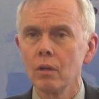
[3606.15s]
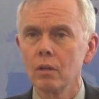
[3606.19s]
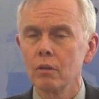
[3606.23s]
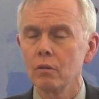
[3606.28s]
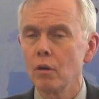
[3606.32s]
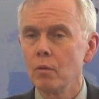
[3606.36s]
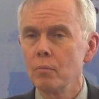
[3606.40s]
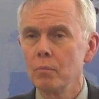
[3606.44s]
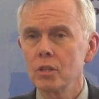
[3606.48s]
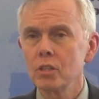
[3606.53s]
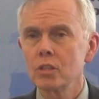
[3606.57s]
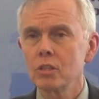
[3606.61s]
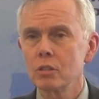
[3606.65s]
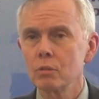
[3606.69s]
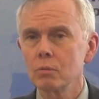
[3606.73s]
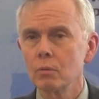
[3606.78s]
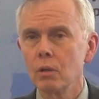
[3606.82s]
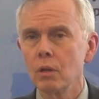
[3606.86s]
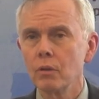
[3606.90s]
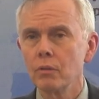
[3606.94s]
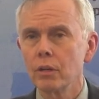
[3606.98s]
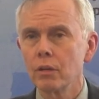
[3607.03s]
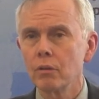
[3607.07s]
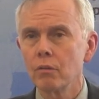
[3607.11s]
their ambitions
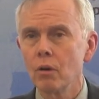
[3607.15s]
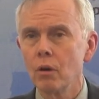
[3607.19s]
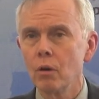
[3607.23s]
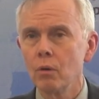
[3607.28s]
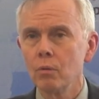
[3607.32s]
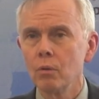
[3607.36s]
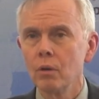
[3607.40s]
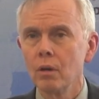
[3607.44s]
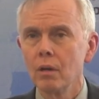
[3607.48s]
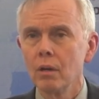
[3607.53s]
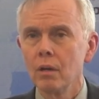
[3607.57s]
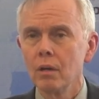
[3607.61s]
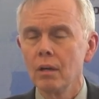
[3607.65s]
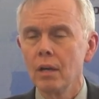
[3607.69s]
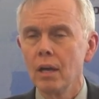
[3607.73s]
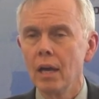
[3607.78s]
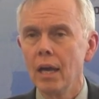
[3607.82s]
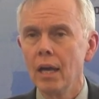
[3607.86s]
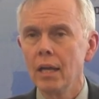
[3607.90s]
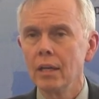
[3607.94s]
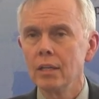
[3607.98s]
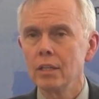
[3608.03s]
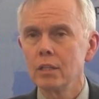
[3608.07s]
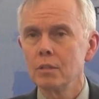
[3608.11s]
will only grow
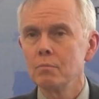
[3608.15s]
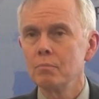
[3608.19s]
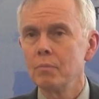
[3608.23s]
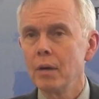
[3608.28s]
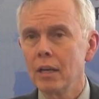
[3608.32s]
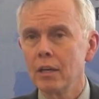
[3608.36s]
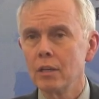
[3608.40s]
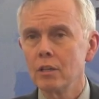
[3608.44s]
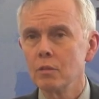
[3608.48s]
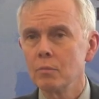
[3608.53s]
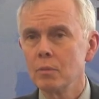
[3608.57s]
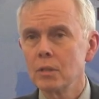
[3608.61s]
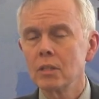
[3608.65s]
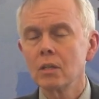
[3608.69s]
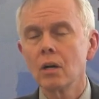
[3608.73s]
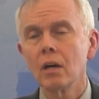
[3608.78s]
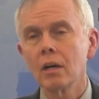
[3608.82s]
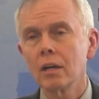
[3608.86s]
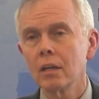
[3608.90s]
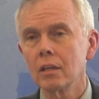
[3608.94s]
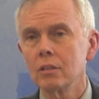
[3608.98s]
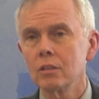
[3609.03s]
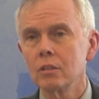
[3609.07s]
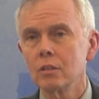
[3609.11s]
and it's better to be
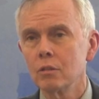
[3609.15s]
talking